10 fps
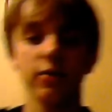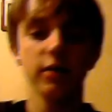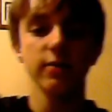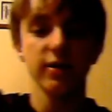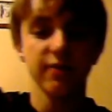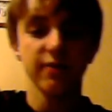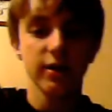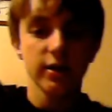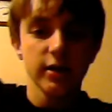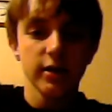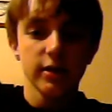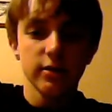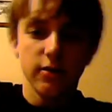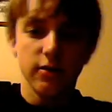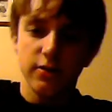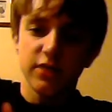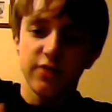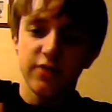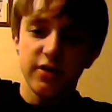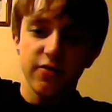I believe this is a very
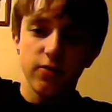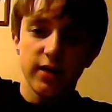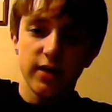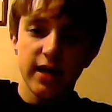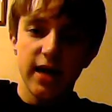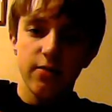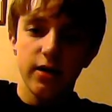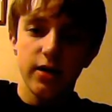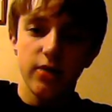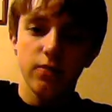difficult camera angle.